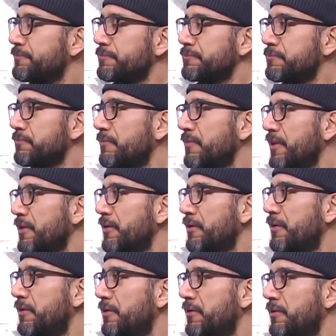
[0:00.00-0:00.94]

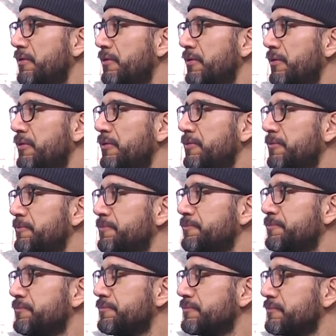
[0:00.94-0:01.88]

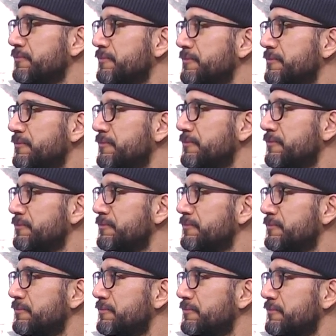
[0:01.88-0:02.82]

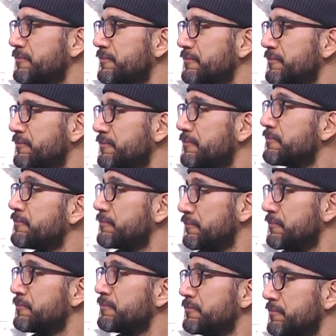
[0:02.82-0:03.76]

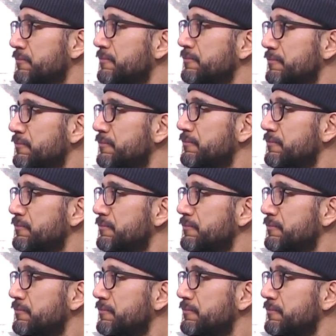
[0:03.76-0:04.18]
The person shown says nothing.